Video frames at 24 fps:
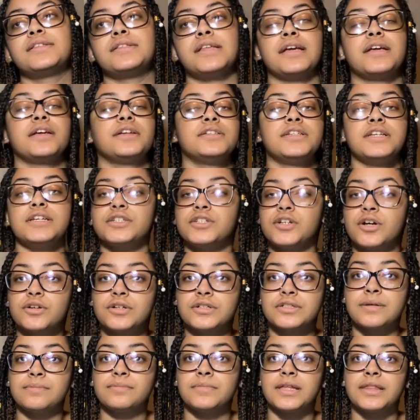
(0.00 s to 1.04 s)
like a TikTok or
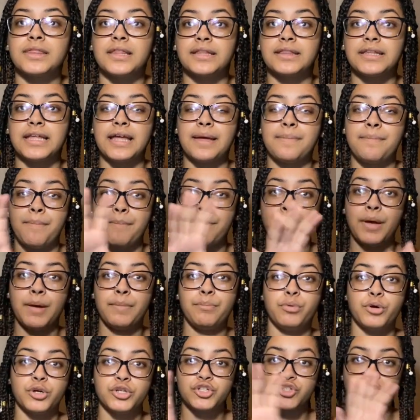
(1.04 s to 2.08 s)
something, that they
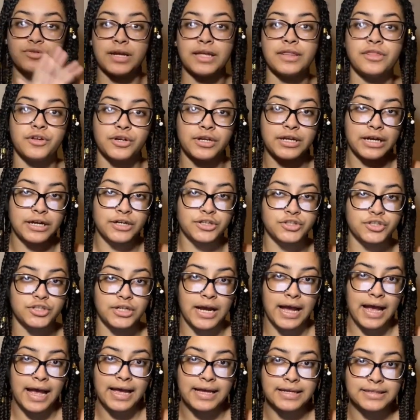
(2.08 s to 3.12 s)
portray their character
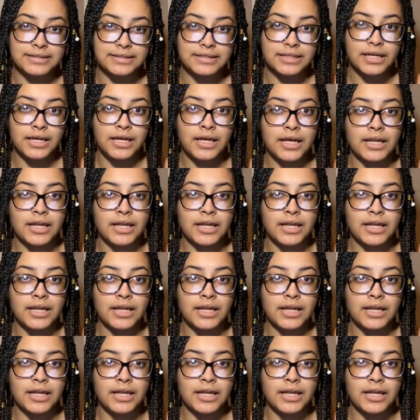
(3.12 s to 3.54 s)
as.